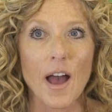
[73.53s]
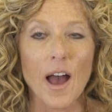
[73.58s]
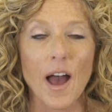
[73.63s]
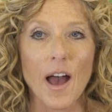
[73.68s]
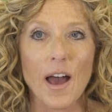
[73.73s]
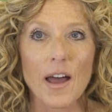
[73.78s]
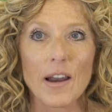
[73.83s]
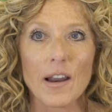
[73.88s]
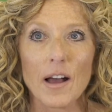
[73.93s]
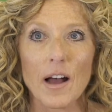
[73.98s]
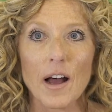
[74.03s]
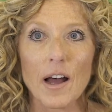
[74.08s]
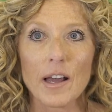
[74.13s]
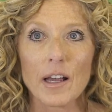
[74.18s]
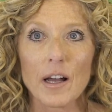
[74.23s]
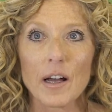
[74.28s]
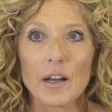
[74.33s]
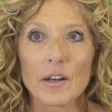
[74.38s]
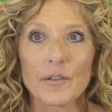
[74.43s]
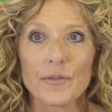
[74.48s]
And I
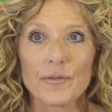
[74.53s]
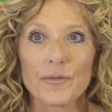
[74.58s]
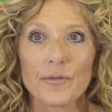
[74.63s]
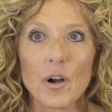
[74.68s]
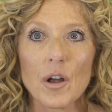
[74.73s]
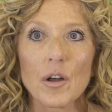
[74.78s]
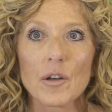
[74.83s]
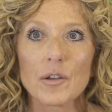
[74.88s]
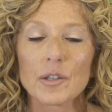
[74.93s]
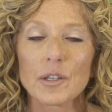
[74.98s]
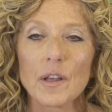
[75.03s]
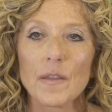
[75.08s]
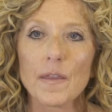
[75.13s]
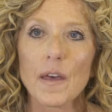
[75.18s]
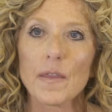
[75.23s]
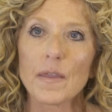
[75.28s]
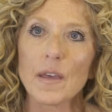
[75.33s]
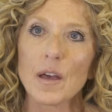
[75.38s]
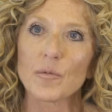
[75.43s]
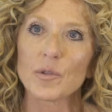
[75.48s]
kind of froze. And
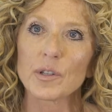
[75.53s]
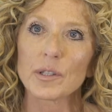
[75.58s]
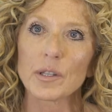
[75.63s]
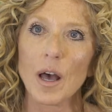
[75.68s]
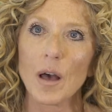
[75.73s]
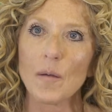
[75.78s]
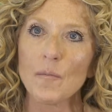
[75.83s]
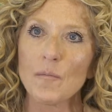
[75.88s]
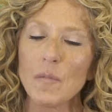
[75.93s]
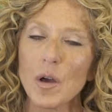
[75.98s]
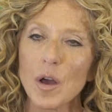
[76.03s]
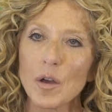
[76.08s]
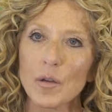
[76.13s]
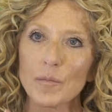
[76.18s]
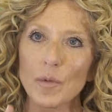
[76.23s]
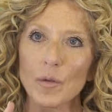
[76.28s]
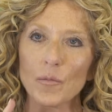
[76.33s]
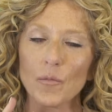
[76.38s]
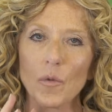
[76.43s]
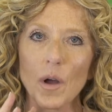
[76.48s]
then there was that
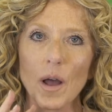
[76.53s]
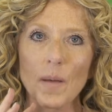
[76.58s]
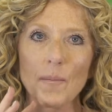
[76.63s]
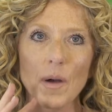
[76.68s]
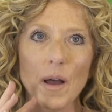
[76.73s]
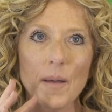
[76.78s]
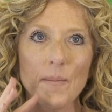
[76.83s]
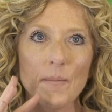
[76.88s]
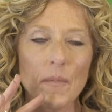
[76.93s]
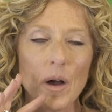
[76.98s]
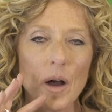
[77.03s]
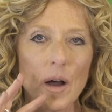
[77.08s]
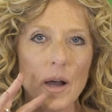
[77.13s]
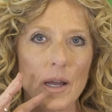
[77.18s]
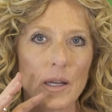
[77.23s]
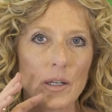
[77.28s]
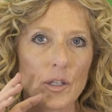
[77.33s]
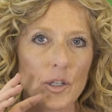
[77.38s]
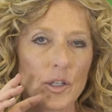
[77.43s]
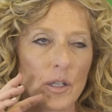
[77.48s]
moment where my
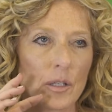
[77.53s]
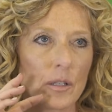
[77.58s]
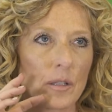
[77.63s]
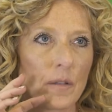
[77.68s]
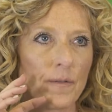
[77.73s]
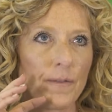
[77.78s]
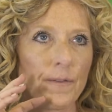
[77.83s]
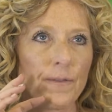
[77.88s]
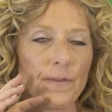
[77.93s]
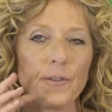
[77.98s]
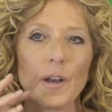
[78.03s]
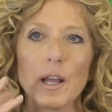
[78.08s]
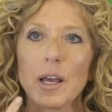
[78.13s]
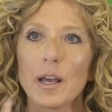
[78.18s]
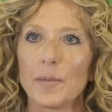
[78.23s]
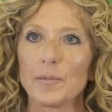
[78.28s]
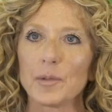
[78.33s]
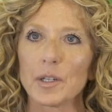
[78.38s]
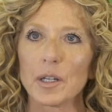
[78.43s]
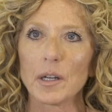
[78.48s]
mind just
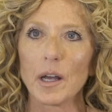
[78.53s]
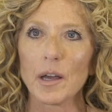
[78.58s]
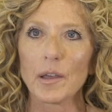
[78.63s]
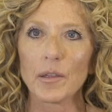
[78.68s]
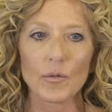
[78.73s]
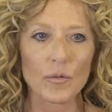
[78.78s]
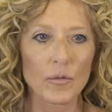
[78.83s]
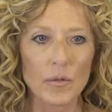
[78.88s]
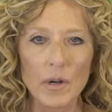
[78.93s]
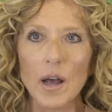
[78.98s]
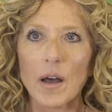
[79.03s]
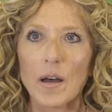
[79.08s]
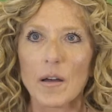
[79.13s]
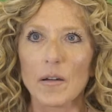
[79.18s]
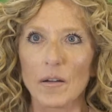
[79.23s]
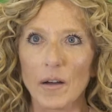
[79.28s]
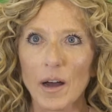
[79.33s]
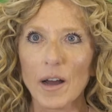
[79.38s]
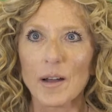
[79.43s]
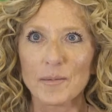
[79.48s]
flipped. And I thought,
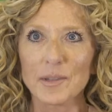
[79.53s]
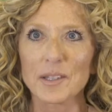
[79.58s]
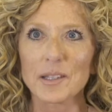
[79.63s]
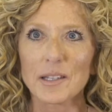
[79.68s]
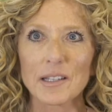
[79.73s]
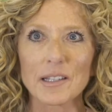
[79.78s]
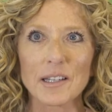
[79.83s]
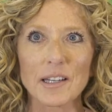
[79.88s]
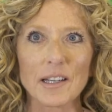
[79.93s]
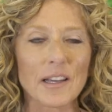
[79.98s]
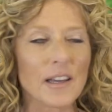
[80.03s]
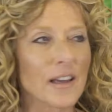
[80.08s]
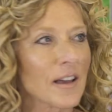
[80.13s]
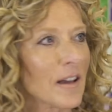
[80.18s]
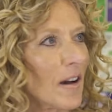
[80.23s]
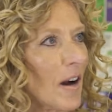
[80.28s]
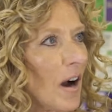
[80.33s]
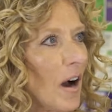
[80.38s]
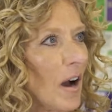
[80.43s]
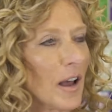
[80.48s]
no, I'm sitting
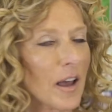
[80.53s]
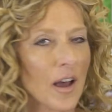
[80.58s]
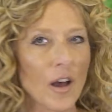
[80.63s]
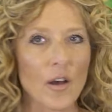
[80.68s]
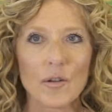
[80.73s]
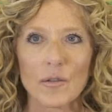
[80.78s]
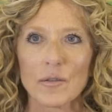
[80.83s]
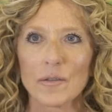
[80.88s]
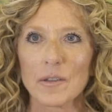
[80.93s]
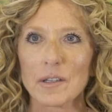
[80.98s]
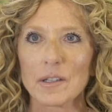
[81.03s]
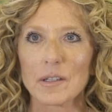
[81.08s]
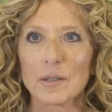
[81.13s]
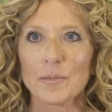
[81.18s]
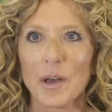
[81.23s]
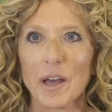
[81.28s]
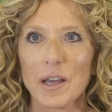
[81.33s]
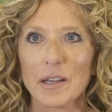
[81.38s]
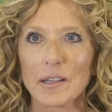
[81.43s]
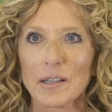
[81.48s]
here. I own this
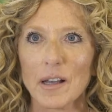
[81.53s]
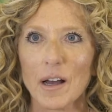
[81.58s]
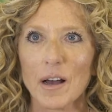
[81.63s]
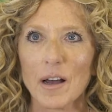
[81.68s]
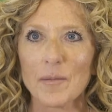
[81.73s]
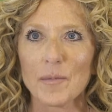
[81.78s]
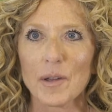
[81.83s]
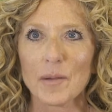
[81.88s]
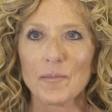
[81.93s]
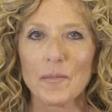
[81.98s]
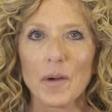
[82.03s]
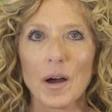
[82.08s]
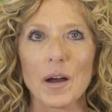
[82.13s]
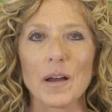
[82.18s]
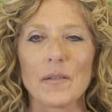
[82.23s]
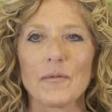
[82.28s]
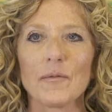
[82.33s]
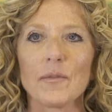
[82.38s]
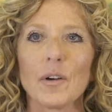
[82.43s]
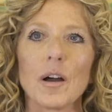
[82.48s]
space. I'm in my
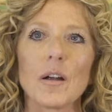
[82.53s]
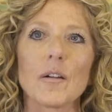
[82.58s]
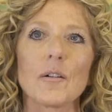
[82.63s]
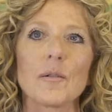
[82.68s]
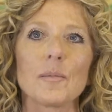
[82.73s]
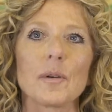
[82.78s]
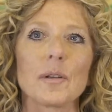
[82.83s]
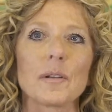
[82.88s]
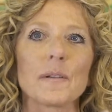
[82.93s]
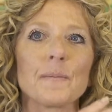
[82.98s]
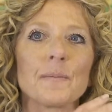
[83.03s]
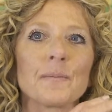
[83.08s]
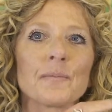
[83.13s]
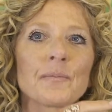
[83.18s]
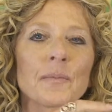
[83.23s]
environment.